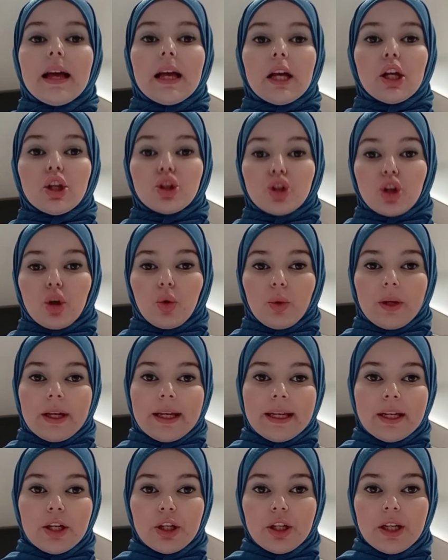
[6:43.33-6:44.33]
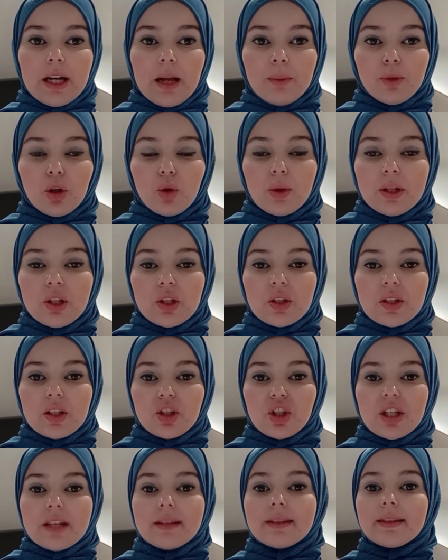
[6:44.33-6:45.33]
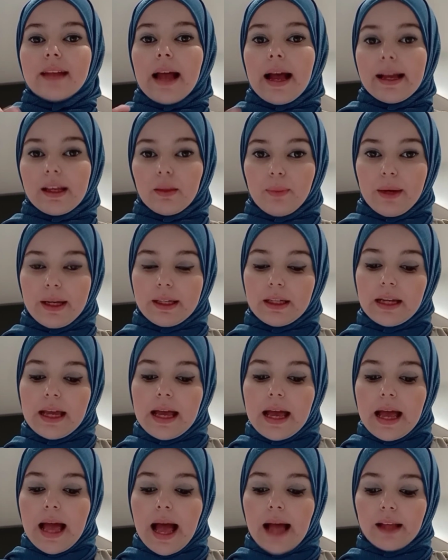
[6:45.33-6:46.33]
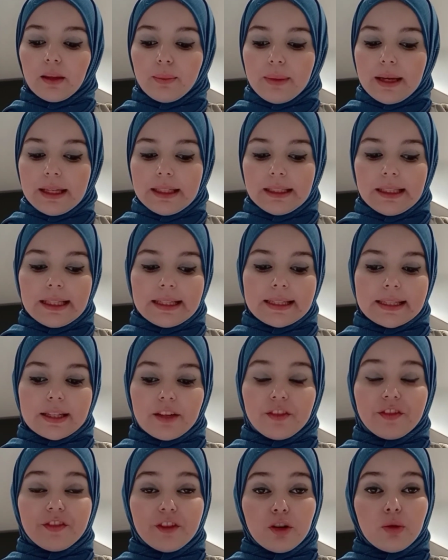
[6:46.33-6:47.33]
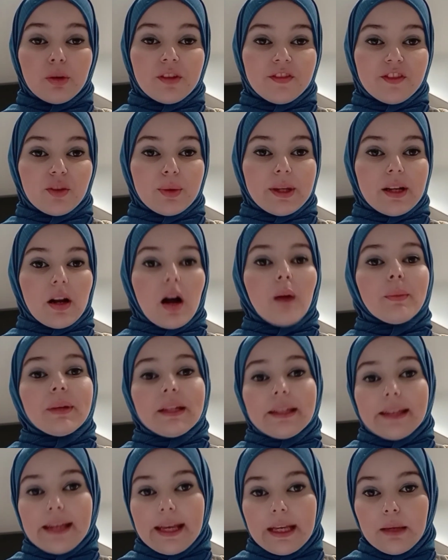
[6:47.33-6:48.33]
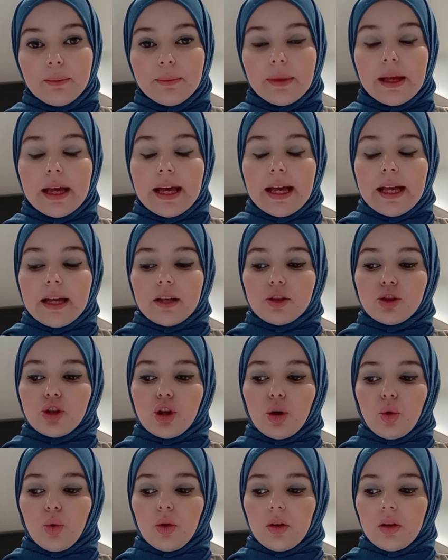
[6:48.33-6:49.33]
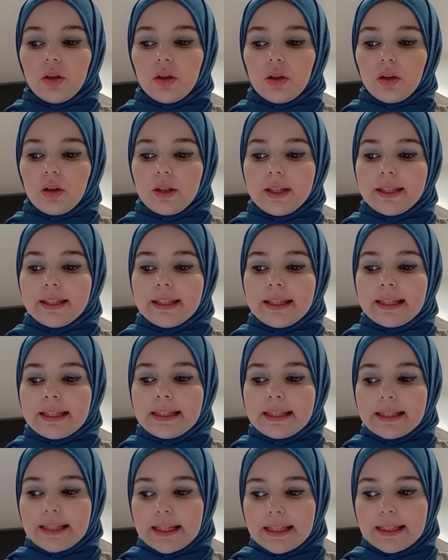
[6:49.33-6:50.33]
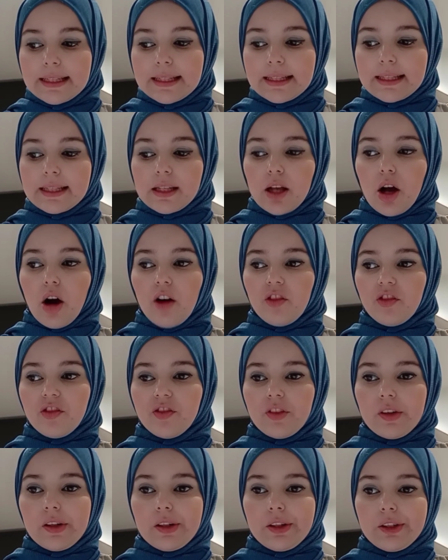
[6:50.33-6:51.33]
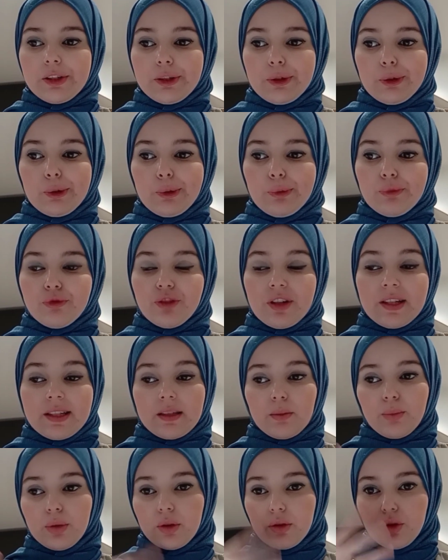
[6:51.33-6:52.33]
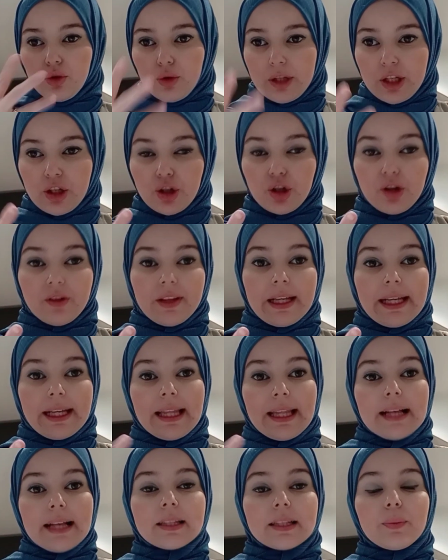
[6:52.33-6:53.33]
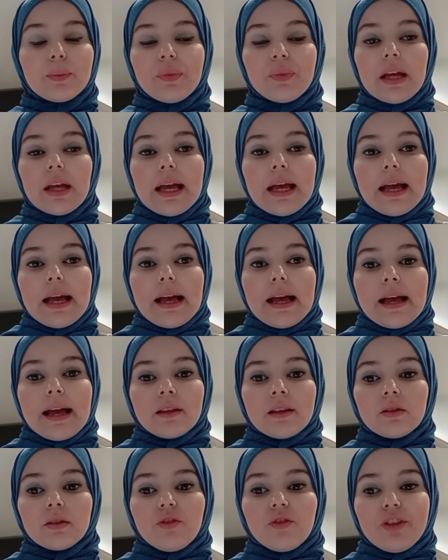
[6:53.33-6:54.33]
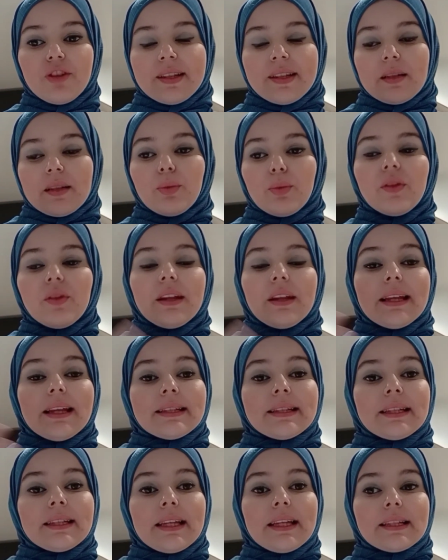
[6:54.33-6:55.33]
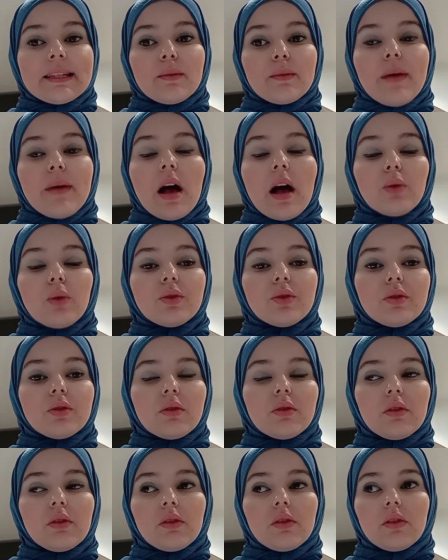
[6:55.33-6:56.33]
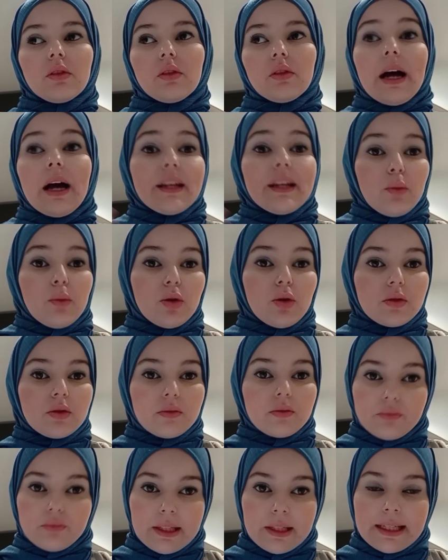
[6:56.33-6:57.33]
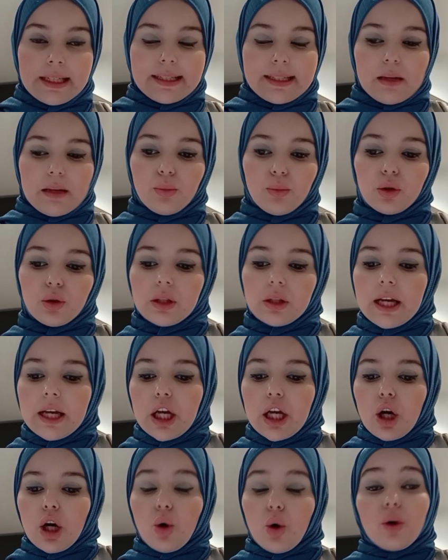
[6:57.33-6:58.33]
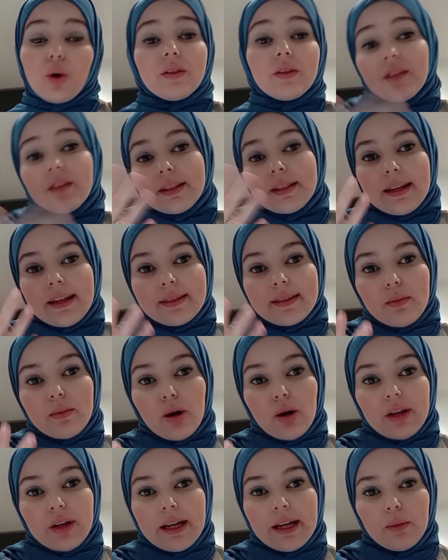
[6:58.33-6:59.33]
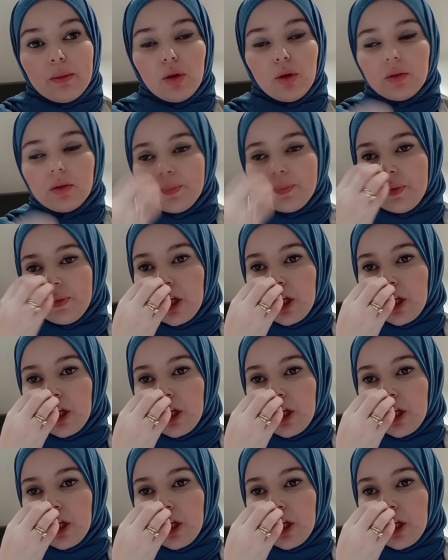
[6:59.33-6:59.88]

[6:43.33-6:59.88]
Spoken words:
So here I'm going to suggest Hangman. Hangman, it's a very, very common game. So it consists of, for example, you enter the class, and for example, the lesson is about animals, an example, or a text about animal.